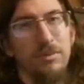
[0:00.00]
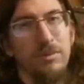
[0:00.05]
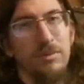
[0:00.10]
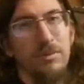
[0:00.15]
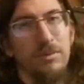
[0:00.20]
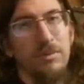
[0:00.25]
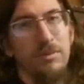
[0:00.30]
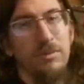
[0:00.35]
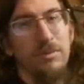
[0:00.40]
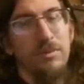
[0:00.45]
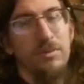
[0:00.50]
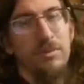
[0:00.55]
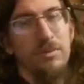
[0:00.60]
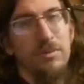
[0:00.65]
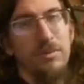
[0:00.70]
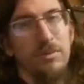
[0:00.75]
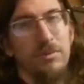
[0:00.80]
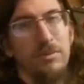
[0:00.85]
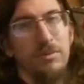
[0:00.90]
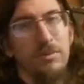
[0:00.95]

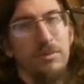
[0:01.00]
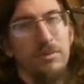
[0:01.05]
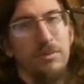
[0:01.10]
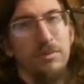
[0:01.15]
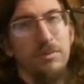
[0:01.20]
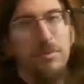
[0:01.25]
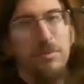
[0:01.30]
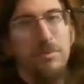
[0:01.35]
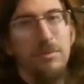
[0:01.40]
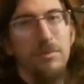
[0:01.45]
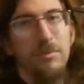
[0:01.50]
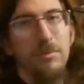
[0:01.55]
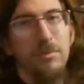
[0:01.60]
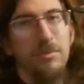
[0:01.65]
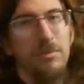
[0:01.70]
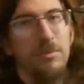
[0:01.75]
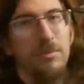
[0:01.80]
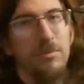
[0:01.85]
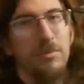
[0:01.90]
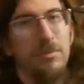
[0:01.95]

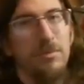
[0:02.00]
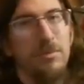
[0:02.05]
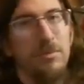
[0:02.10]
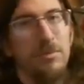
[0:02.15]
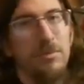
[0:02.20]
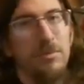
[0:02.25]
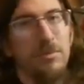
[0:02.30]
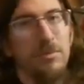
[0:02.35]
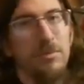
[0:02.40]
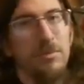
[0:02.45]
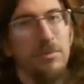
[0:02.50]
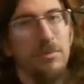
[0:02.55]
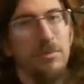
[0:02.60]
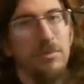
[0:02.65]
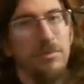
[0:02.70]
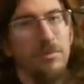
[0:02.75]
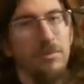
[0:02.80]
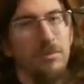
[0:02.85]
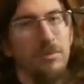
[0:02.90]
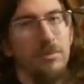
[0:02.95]

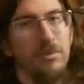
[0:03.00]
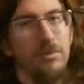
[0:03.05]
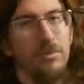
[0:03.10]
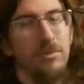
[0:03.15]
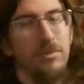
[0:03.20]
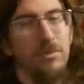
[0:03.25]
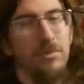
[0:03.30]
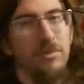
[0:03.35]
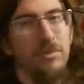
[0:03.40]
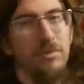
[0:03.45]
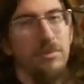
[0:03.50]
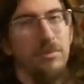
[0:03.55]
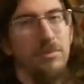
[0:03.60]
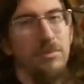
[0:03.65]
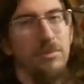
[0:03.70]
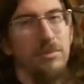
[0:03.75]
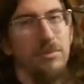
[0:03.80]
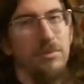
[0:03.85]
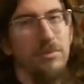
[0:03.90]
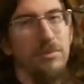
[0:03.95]

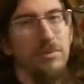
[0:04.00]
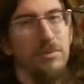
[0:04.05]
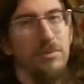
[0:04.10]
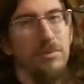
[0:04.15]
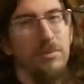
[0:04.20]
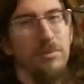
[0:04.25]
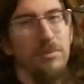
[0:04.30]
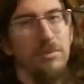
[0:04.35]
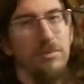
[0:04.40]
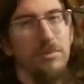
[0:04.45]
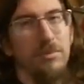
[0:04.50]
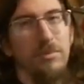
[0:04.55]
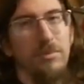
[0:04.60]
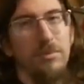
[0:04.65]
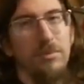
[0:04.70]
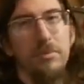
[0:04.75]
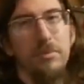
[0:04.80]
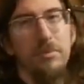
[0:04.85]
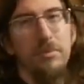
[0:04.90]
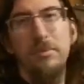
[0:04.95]

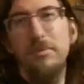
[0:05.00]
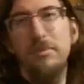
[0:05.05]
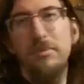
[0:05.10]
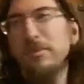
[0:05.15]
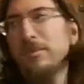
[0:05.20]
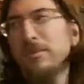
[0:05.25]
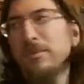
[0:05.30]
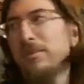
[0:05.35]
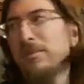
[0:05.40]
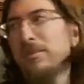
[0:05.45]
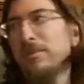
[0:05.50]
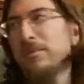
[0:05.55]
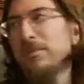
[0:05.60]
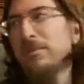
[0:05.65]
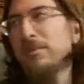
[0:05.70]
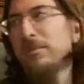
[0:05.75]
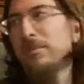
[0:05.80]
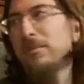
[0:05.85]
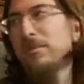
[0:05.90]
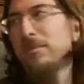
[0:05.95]

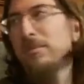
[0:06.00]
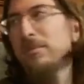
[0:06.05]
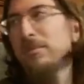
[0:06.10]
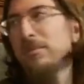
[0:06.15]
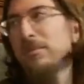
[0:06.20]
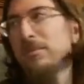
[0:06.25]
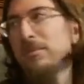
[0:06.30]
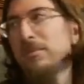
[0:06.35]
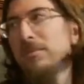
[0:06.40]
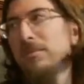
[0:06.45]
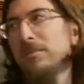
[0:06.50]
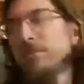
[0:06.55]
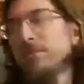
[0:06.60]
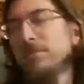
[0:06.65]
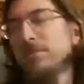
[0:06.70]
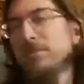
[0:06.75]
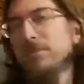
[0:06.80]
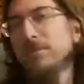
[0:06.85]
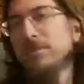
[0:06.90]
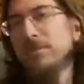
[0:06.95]

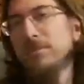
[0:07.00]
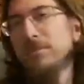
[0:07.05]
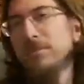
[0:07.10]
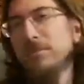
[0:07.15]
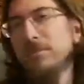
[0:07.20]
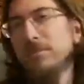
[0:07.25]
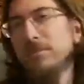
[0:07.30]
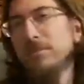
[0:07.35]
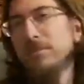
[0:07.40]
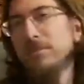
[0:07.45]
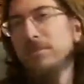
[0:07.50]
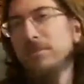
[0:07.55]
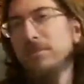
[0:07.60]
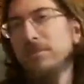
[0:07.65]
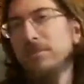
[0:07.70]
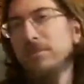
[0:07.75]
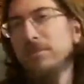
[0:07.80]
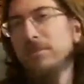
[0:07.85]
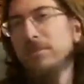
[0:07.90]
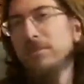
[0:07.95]
(not speaking)